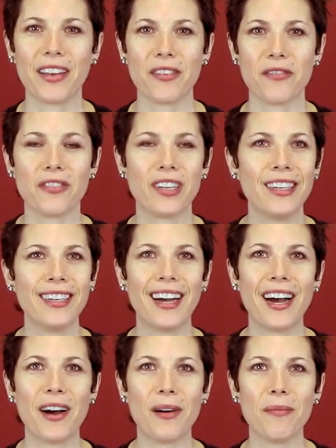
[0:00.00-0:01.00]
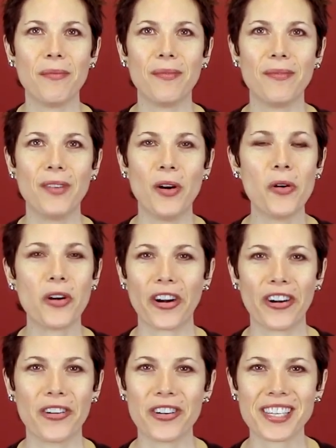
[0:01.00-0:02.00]
of um,
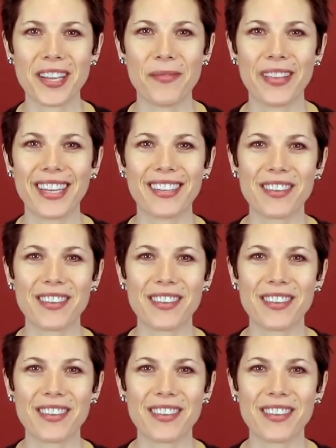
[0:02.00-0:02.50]
ogre or something.